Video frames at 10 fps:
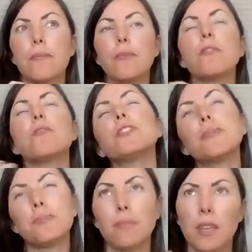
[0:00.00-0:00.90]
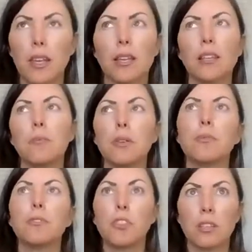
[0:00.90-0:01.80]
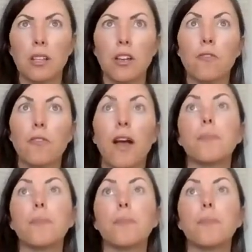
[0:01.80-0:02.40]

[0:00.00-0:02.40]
well, first, let me just clarify.